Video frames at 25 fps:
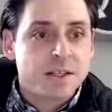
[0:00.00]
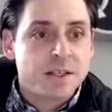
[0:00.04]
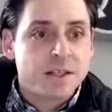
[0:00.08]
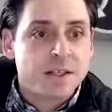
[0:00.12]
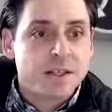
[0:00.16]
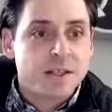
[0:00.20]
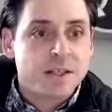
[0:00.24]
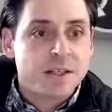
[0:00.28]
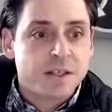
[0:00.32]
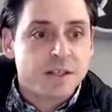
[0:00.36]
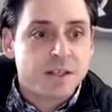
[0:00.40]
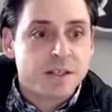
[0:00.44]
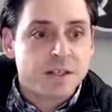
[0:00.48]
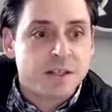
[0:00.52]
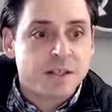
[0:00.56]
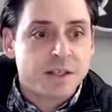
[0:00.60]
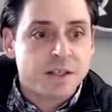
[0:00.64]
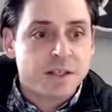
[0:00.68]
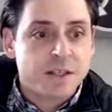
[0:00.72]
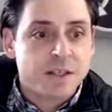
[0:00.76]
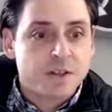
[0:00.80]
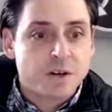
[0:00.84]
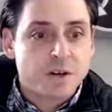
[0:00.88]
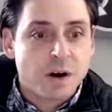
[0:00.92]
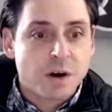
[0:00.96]
services
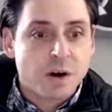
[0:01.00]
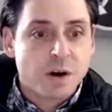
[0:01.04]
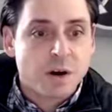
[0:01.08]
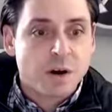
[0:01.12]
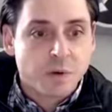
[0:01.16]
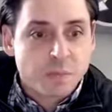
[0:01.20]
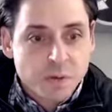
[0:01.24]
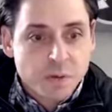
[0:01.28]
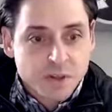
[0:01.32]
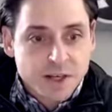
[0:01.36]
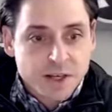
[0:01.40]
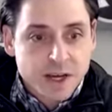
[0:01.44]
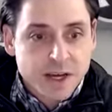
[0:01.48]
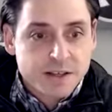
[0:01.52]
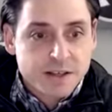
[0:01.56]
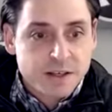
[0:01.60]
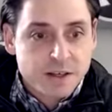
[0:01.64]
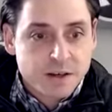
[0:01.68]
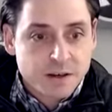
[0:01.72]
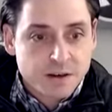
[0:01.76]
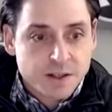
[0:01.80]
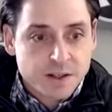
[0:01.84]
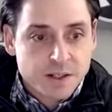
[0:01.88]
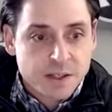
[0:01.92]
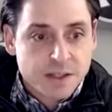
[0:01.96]
that start with
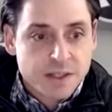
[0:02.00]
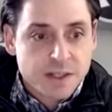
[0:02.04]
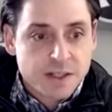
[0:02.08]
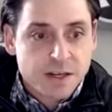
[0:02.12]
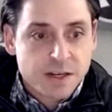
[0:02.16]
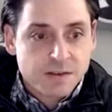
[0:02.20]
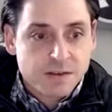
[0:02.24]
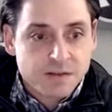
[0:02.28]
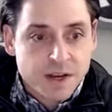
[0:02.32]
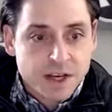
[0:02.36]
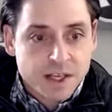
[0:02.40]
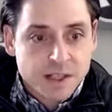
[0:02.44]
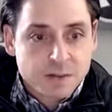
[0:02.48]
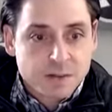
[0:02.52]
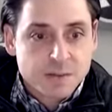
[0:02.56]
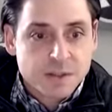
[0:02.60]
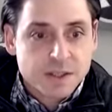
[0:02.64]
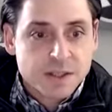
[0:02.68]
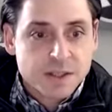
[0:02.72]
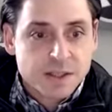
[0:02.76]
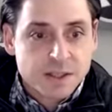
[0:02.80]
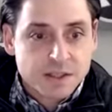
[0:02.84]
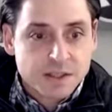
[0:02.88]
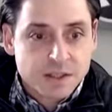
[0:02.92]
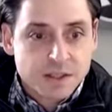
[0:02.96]
protecting your existing
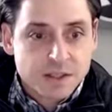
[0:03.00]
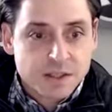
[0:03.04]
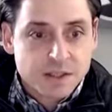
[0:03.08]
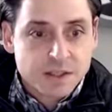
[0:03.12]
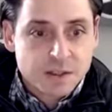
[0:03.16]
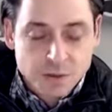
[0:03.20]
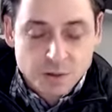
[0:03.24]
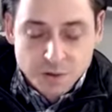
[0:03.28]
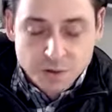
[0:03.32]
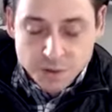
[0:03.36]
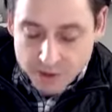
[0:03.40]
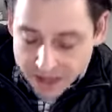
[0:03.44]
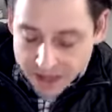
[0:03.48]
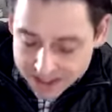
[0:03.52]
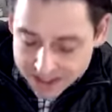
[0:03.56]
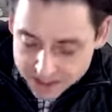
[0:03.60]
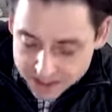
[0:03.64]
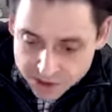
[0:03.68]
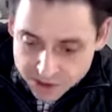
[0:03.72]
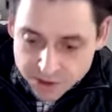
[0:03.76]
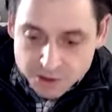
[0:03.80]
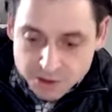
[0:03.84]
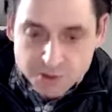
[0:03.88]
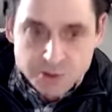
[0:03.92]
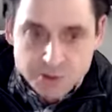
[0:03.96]
investments in
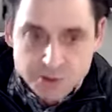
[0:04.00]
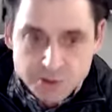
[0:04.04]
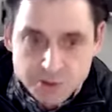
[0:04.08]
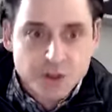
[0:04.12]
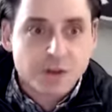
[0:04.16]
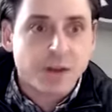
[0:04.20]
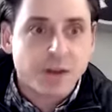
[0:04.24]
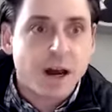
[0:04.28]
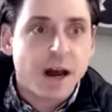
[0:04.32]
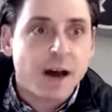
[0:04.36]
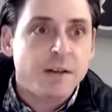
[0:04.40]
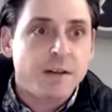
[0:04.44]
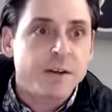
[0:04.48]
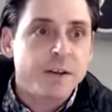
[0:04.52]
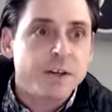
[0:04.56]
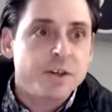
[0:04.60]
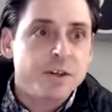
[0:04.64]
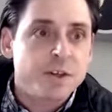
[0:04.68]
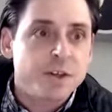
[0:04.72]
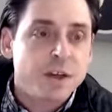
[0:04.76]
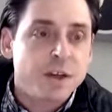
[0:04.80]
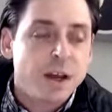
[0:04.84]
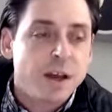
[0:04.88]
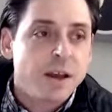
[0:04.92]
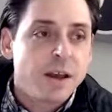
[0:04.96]
institutional
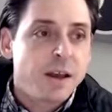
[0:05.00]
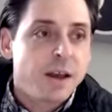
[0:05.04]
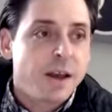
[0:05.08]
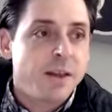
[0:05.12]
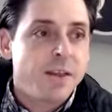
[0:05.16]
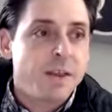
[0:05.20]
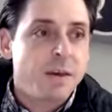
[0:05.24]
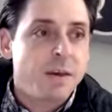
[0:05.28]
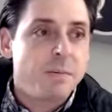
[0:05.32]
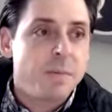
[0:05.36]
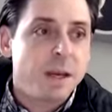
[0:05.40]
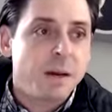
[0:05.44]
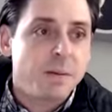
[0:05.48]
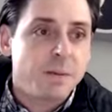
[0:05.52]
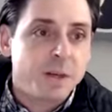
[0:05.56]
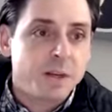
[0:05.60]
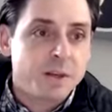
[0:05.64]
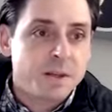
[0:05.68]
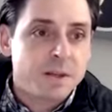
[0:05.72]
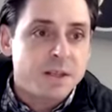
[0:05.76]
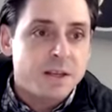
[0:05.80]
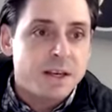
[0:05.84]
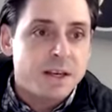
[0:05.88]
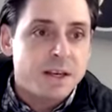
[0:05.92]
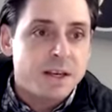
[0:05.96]
knowledge, and then being able to
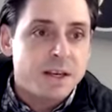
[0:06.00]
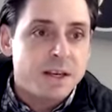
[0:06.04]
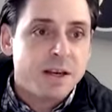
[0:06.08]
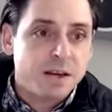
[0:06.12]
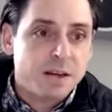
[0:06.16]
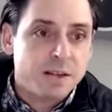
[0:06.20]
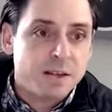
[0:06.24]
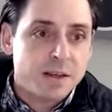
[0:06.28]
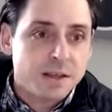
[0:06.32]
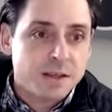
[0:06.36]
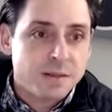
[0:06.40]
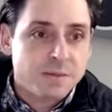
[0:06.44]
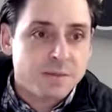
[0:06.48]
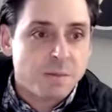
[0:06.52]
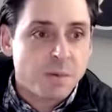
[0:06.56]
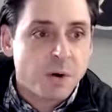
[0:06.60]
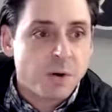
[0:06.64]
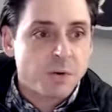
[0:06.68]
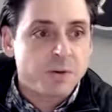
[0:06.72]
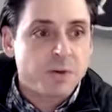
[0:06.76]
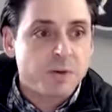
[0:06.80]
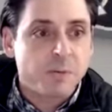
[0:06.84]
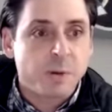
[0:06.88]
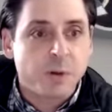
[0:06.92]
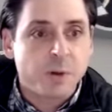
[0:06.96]
extend into these
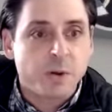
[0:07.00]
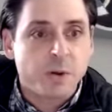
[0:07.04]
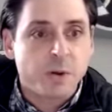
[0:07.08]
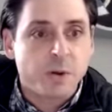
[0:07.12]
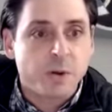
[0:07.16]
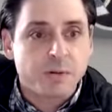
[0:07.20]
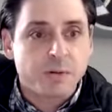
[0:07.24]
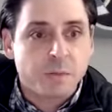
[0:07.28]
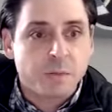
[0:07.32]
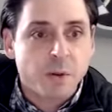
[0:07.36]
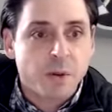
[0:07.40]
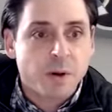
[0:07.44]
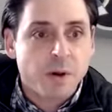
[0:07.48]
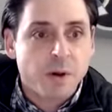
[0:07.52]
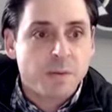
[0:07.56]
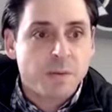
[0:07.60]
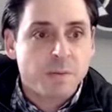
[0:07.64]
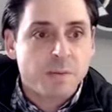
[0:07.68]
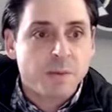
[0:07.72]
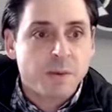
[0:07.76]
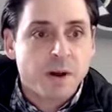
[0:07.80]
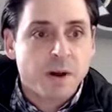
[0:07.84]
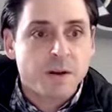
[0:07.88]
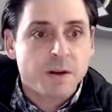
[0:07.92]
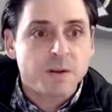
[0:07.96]
multiple
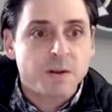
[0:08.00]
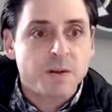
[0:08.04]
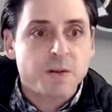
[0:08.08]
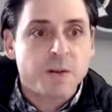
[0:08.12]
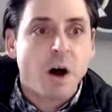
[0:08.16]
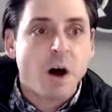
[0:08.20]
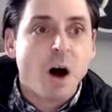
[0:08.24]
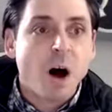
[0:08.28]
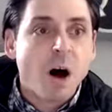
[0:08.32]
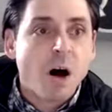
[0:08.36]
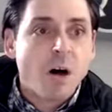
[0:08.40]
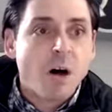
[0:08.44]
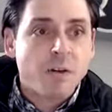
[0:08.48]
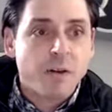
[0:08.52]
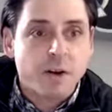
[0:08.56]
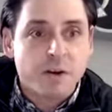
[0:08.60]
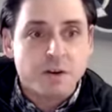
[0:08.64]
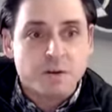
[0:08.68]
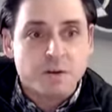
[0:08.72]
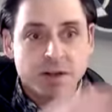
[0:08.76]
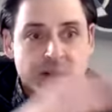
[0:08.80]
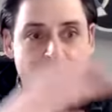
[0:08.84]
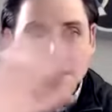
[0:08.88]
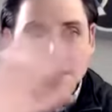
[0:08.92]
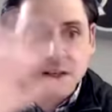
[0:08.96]
deployment models, all
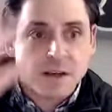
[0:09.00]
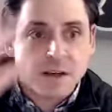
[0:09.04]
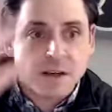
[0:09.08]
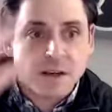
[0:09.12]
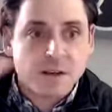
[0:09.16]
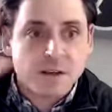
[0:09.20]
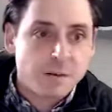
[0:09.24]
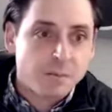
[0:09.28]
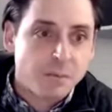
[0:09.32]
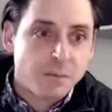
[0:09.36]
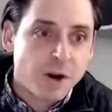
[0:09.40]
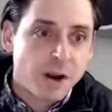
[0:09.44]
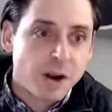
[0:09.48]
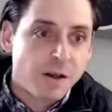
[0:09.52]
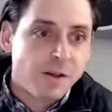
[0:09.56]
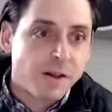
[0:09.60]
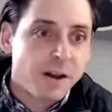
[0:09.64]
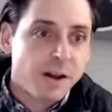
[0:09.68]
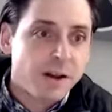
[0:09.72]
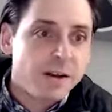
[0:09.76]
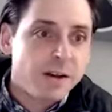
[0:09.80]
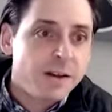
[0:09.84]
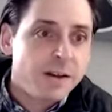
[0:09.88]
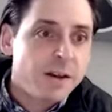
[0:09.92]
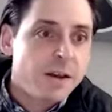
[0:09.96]
under a single
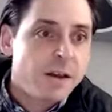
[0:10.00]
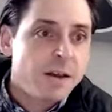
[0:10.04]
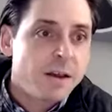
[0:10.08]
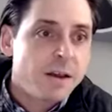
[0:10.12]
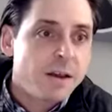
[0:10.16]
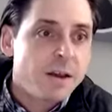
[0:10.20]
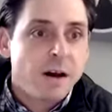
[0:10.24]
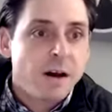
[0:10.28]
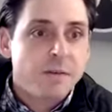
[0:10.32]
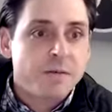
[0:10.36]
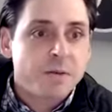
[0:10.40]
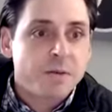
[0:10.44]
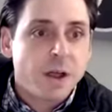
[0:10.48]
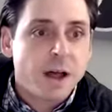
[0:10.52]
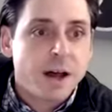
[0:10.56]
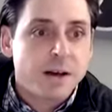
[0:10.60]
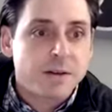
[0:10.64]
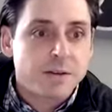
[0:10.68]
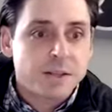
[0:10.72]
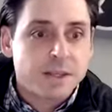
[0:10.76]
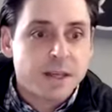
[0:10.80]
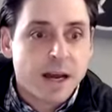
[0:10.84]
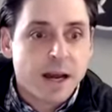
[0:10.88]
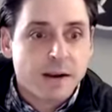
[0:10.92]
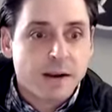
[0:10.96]
umbrella of
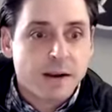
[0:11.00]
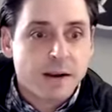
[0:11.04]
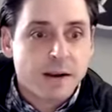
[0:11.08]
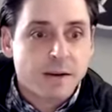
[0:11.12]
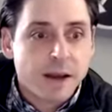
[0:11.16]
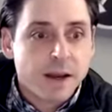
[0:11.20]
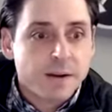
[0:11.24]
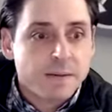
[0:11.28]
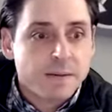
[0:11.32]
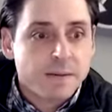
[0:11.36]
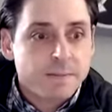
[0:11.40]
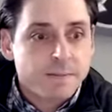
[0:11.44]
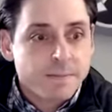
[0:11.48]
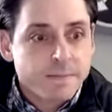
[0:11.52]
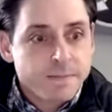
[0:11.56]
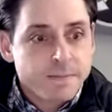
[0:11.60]
cloud satellite.